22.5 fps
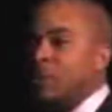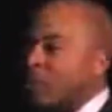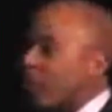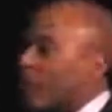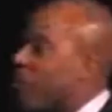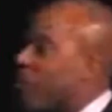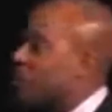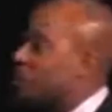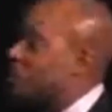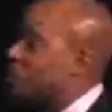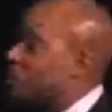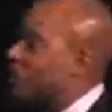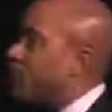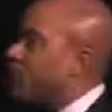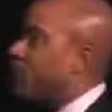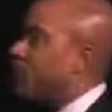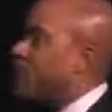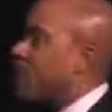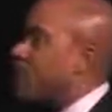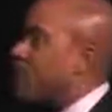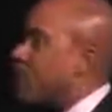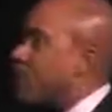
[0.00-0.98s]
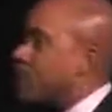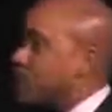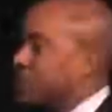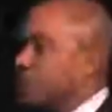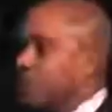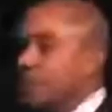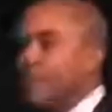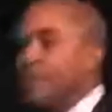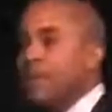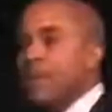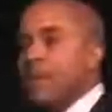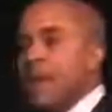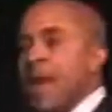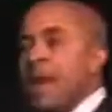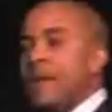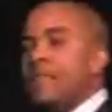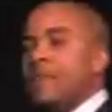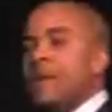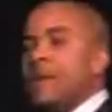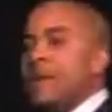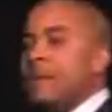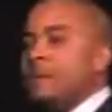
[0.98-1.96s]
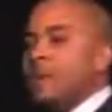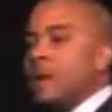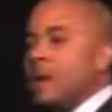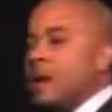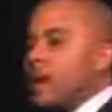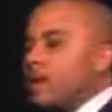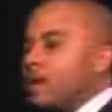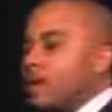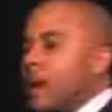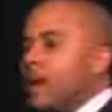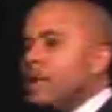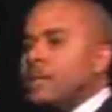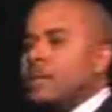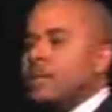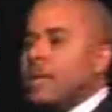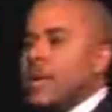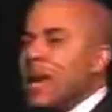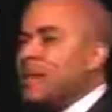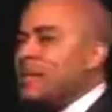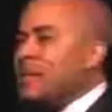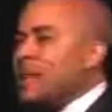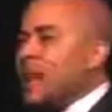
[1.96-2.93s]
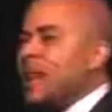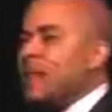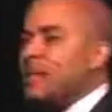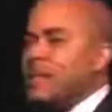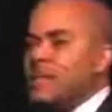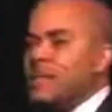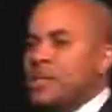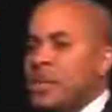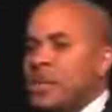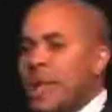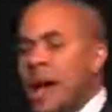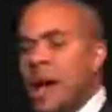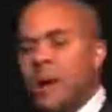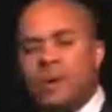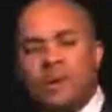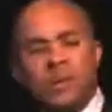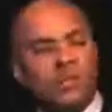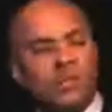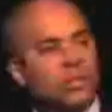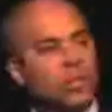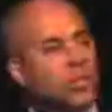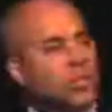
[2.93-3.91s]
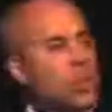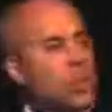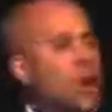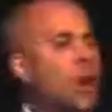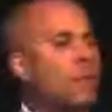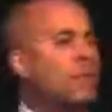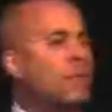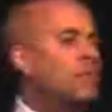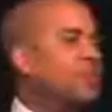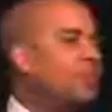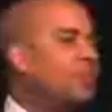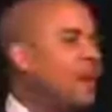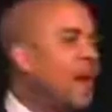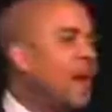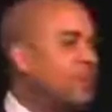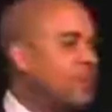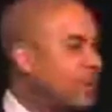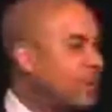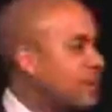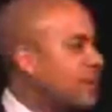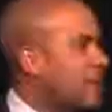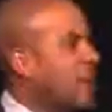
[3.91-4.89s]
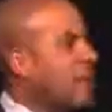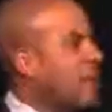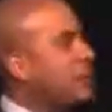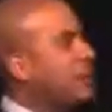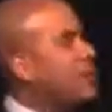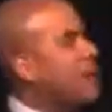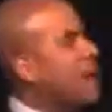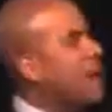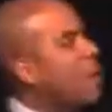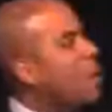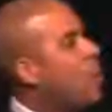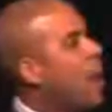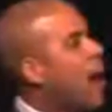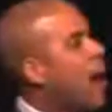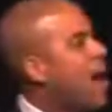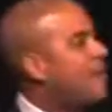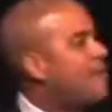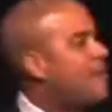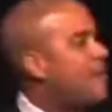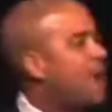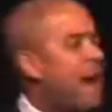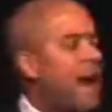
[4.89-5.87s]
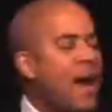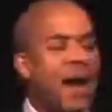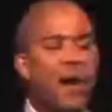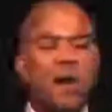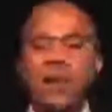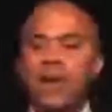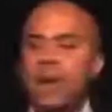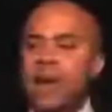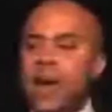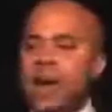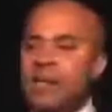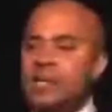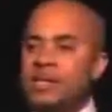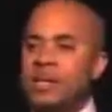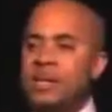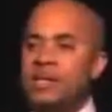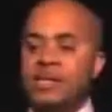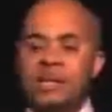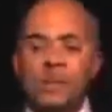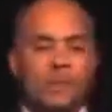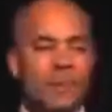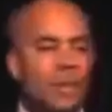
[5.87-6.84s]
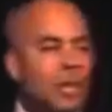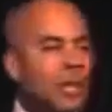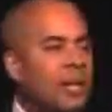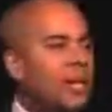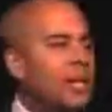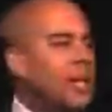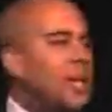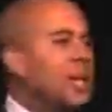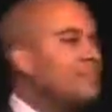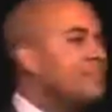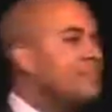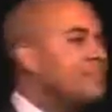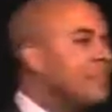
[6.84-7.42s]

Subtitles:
but also for commercial. And then because all this technology is allowing us to do all these fancy things, we've got Wi-Fi accessibility and